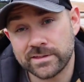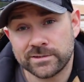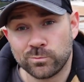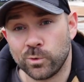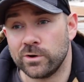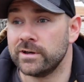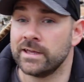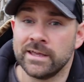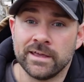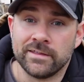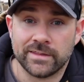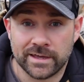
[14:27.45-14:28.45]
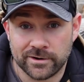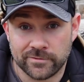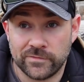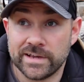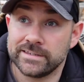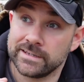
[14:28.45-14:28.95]
this wood that are
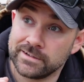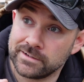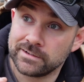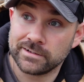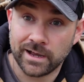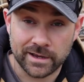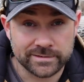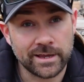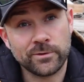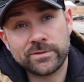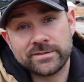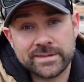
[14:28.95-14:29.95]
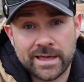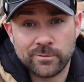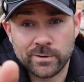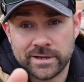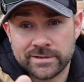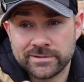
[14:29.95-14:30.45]
facing south is that
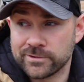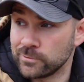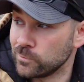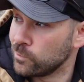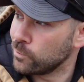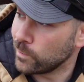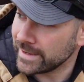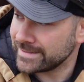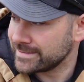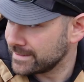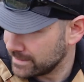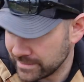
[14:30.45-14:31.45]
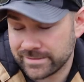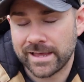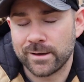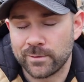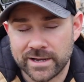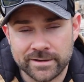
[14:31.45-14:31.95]
way, so west is
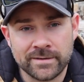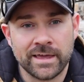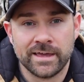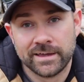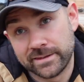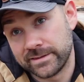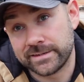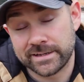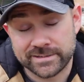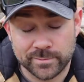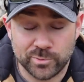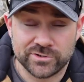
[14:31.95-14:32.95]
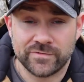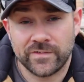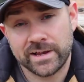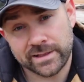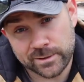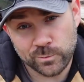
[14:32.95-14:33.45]
that way. This gets the
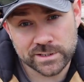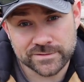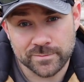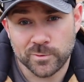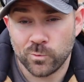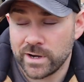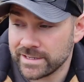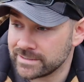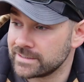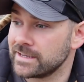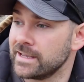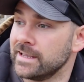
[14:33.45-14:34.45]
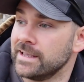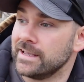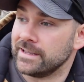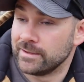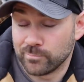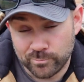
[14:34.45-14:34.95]
prevailing winds from the west,
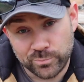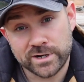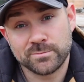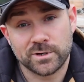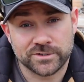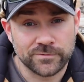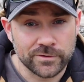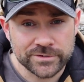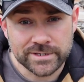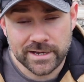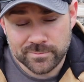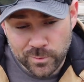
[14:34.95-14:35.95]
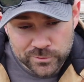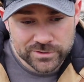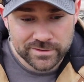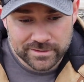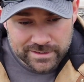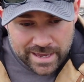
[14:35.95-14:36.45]
pretty much full sun most
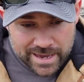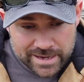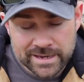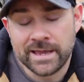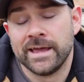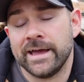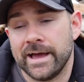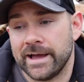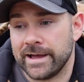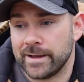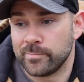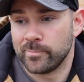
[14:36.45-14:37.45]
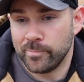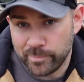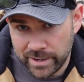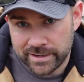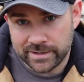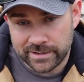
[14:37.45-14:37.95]
of the day,
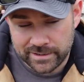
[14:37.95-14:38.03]
but